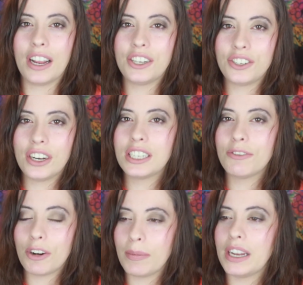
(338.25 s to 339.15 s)
It's just
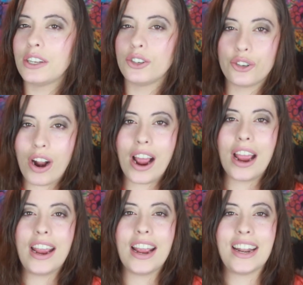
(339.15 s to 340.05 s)
for me to
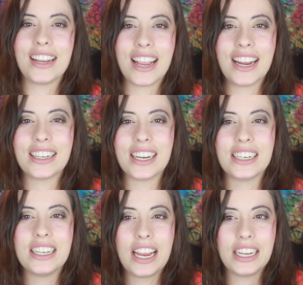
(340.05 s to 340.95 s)
try and get a
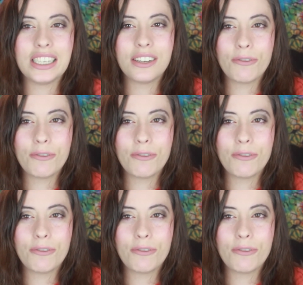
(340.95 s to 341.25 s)
taste